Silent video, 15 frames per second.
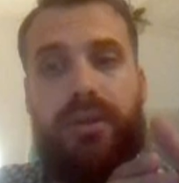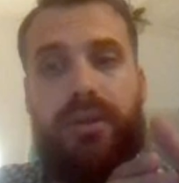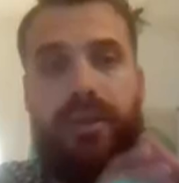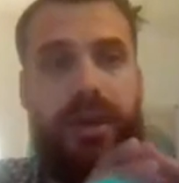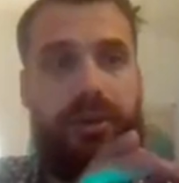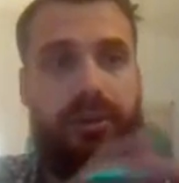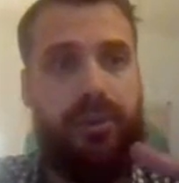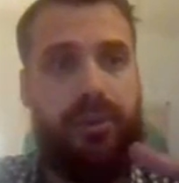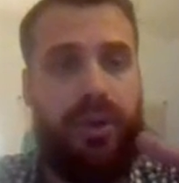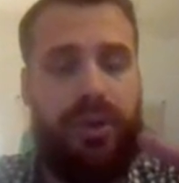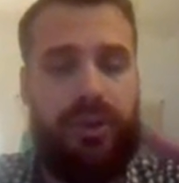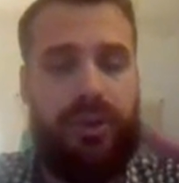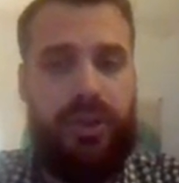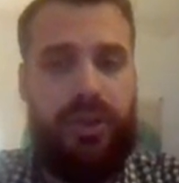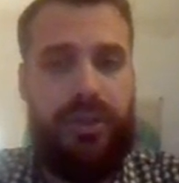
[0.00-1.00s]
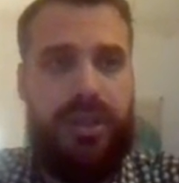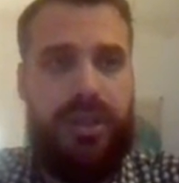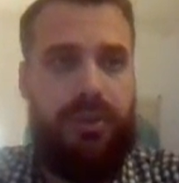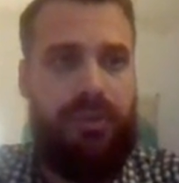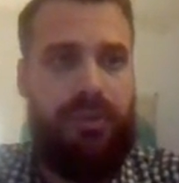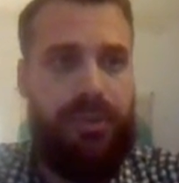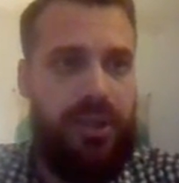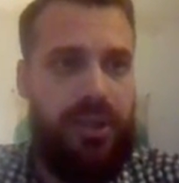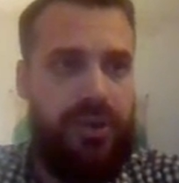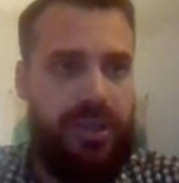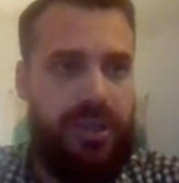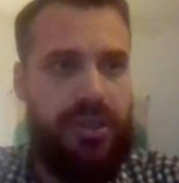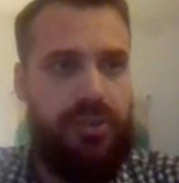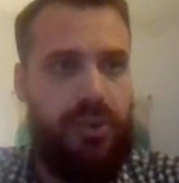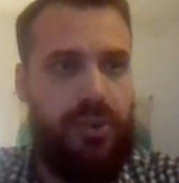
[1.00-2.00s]
Now you can see we've been
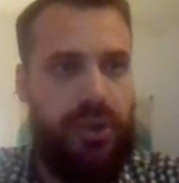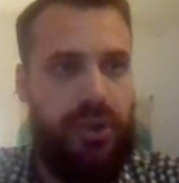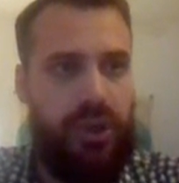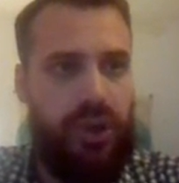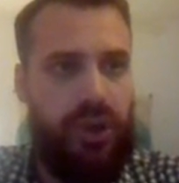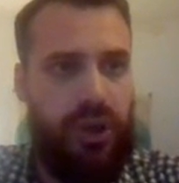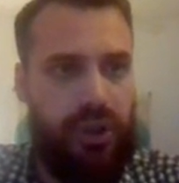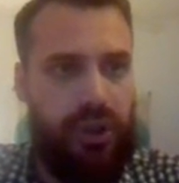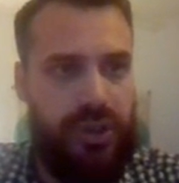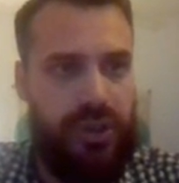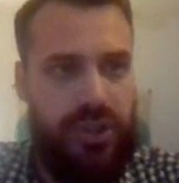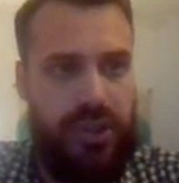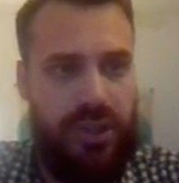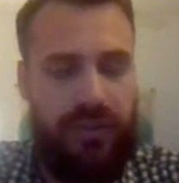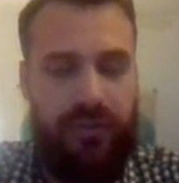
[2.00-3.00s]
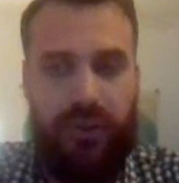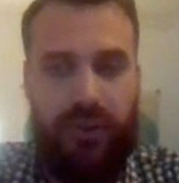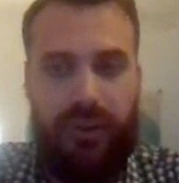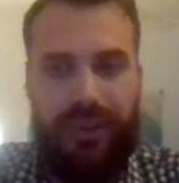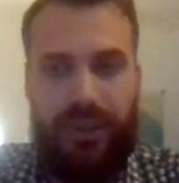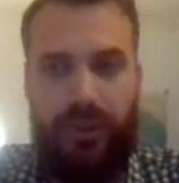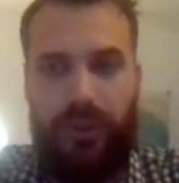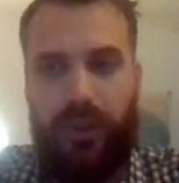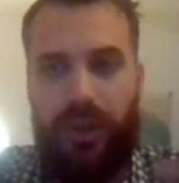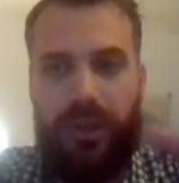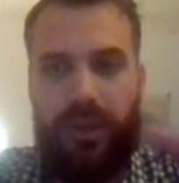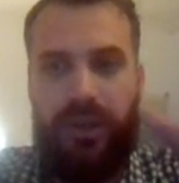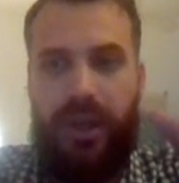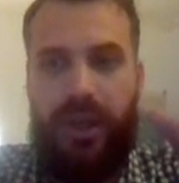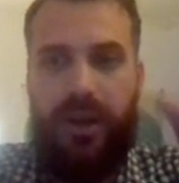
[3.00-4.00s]
using this word constant for a little
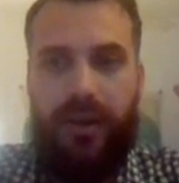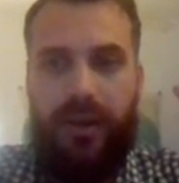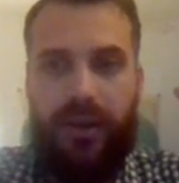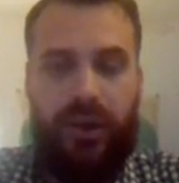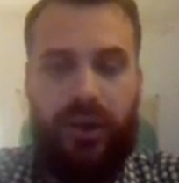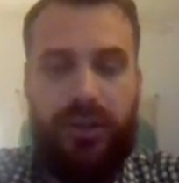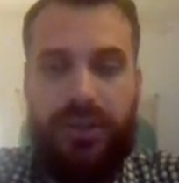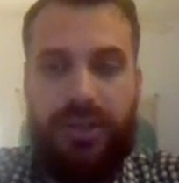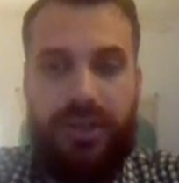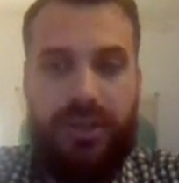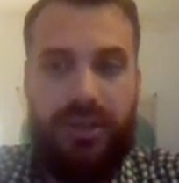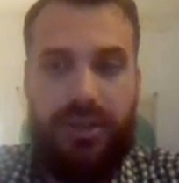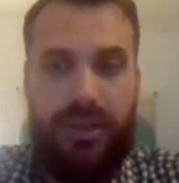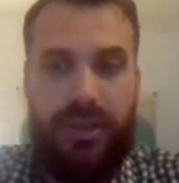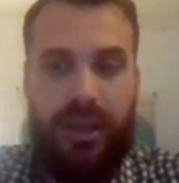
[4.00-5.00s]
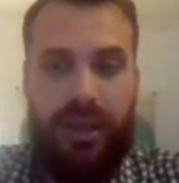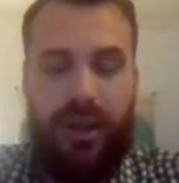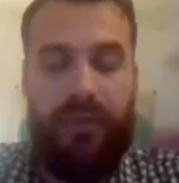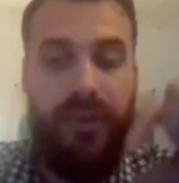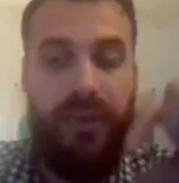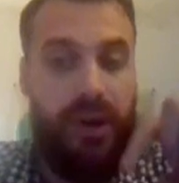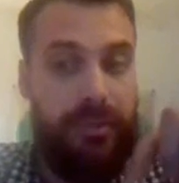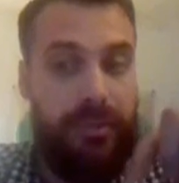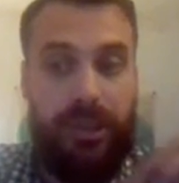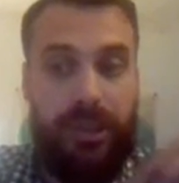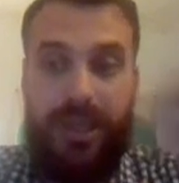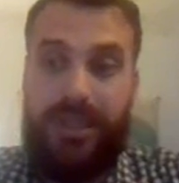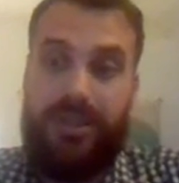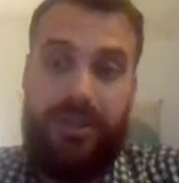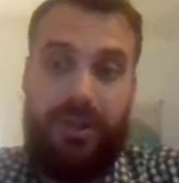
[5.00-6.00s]
while. The constant, a
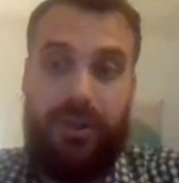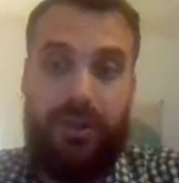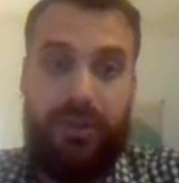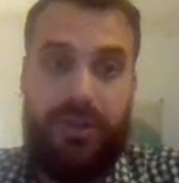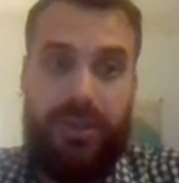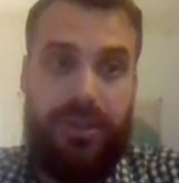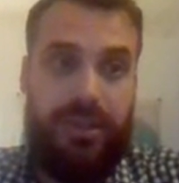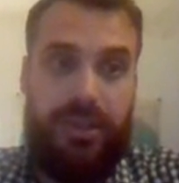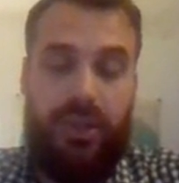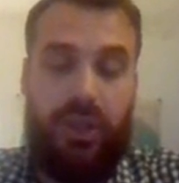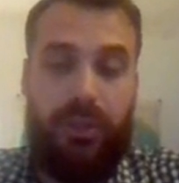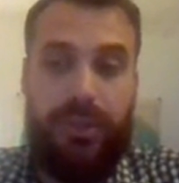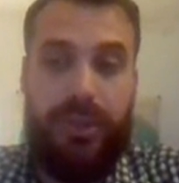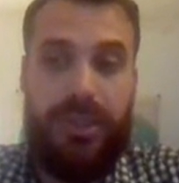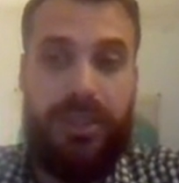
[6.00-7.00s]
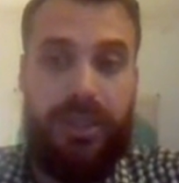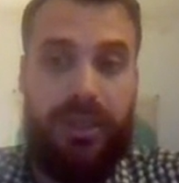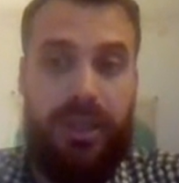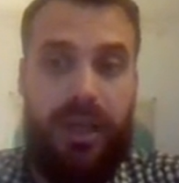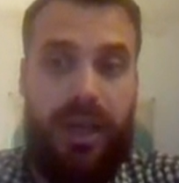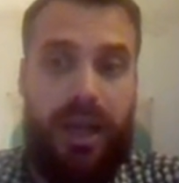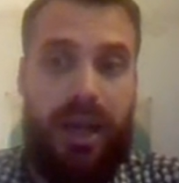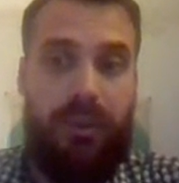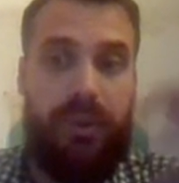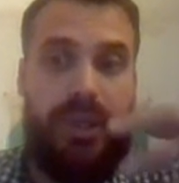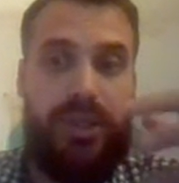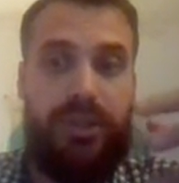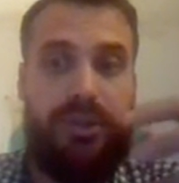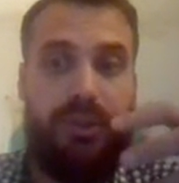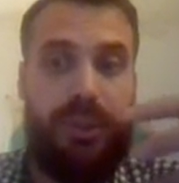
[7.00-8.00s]
variable isn't a constant, it's the opposite. And
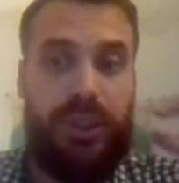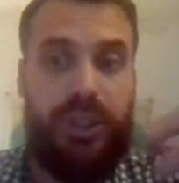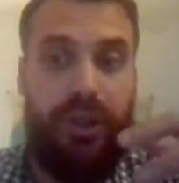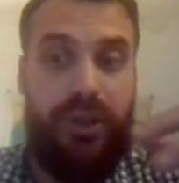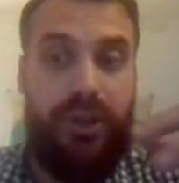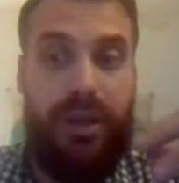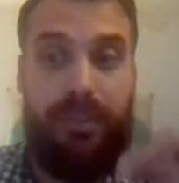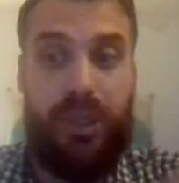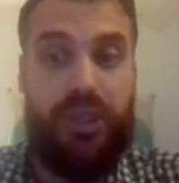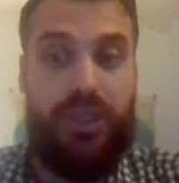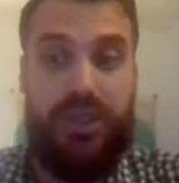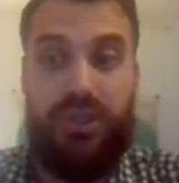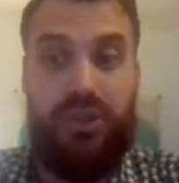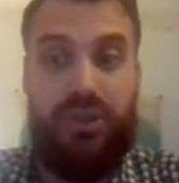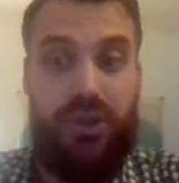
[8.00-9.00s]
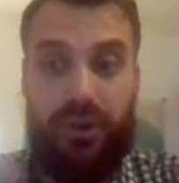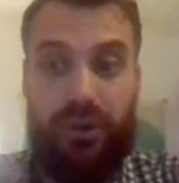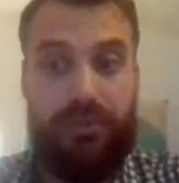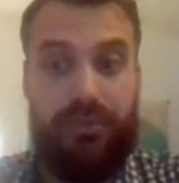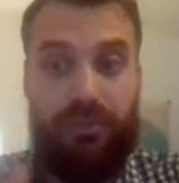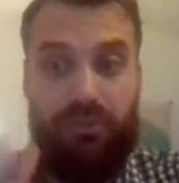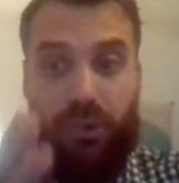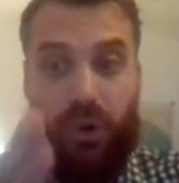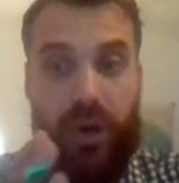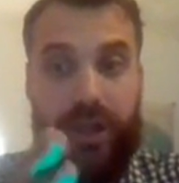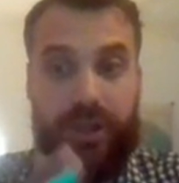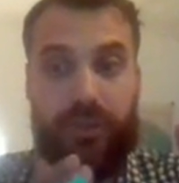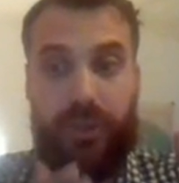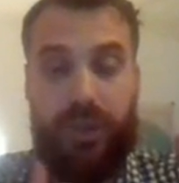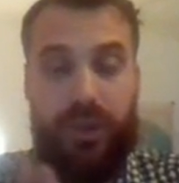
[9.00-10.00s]
we show that by just not
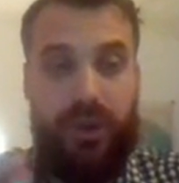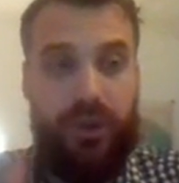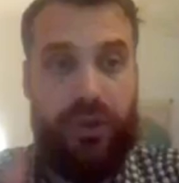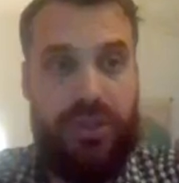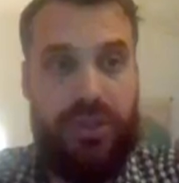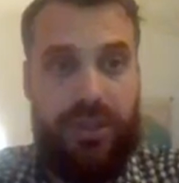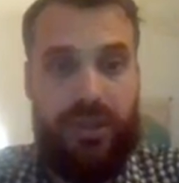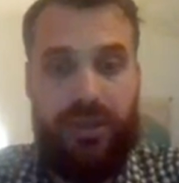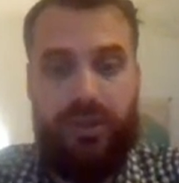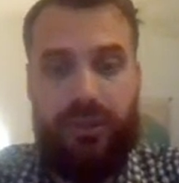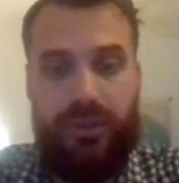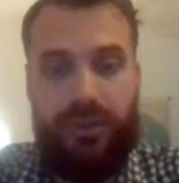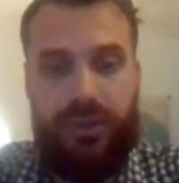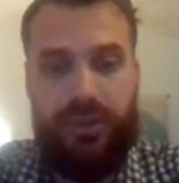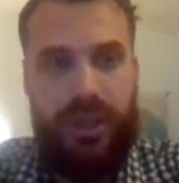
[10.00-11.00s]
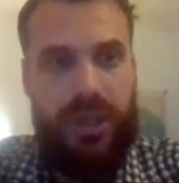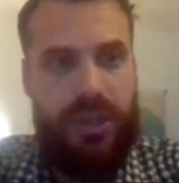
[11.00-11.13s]
writing the word constant at all.